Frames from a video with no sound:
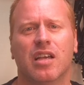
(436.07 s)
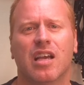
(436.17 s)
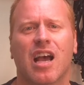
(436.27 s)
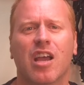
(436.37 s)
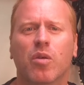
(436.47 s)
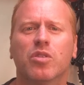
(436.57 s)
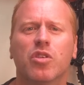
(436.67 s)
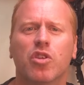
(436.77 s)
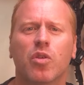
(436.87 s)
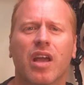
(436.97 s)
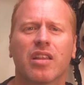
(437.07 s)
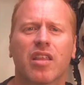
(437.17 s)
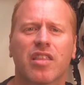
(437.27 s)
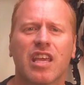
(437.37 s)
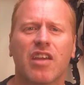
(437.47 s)
I also do like the
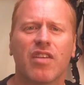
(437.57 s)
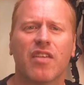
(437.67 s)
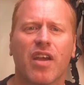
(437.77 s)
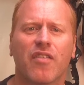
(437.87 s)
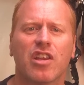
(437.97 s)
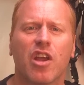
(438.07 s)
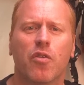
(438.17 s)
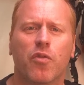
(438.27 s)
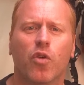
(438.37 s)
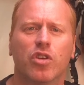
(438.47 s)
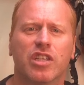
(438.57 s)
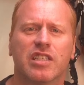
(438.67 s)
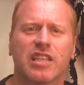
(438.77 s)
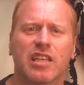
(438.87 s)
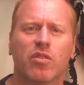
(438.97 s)
theory of having no 4G
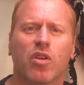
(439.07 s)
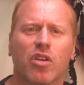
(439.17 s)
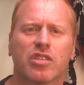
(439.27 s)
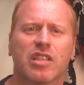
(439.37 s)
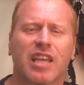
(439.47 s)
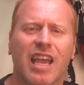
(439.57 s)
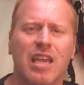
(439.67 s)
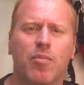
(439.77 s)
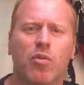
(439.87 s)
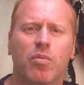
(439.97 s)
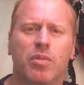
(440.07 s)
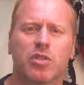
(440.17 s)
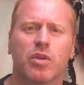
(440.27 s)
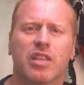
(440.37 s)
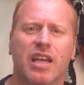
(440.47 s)
signal loss in the cable
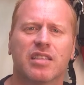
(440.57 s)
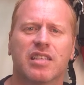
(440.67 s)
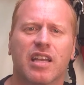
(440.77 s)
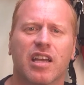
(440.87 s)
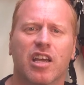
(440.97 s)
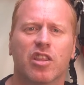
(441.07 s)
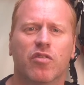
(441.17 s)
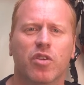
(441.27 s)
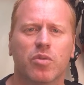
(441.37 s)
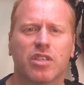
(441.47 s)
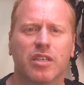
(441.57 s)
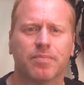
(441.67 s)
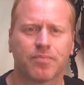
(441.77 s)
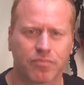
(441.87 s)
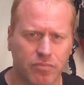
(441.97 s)
between the antenna and the router,
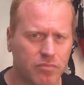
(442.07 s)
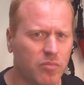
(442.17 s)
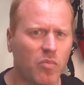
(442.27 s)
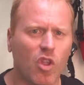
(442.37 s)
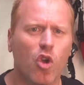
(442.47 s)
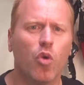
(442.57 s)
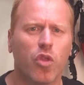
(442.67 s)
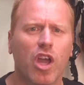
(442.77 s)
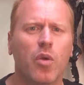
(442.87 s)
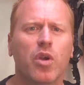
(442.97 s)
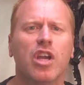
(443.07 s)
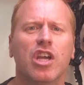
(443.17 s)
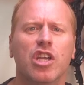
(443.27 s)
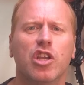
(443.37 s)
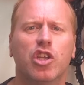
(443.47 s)
although
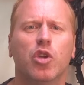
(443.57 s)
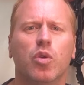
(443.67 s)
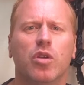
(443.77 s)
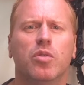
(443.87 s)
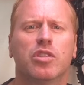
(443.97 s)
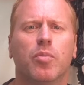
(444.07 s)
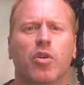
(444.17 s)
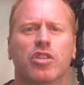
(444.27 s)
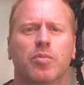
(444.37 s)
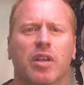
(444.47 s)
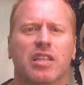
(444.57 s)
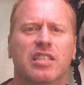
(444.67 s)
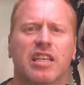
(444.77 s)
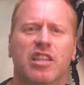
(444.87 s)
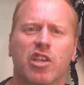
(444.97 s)
you do lose the
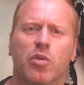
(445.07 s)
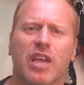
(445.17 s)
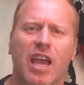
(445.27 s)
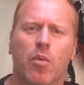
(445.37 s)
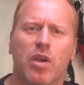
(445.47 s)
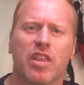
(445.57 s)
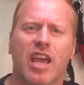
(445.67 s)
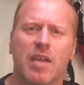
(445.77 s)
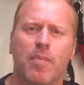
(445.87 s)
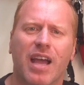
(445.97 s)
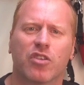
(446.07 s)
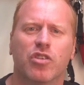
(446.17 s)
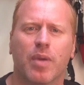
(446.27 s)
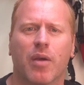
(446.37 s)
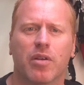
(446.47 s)
portability that you get with a battery
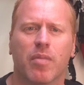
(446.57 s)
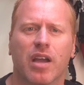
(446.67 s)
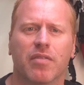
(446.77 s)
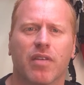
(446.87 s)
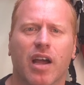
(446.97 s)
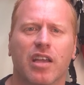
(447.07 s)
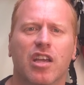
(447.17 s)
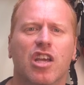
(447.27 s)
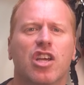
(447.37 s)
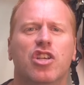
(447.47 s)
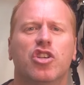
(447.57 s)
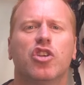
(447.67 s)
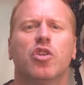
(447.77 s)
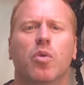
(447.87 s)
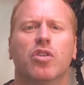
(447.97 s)
powered MiFi
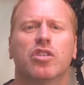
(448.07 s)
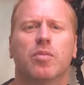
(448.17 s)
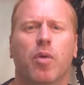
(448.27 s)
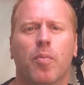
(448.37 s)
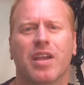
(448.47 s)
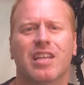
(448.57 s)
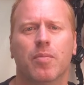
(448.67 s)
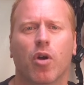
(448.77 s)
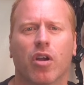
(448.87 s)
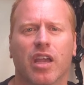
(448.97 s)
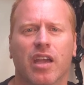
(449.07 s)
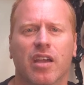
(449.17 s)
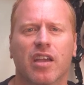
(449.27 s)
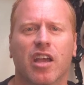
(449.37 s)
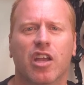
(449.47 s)
should you want to pop it in your pocket
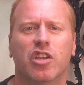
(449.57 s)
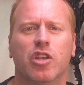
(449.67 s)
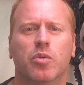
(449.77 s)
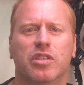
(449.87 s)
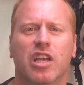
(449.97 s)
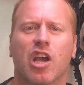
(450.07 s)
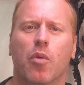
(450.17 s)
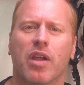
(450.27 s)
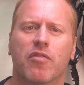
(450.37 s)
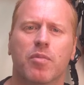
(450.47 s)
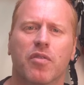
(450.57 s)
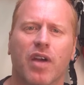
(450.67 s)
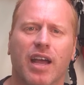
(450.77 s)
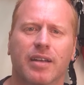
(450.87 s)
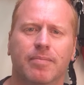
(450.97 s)
and use it away from your van.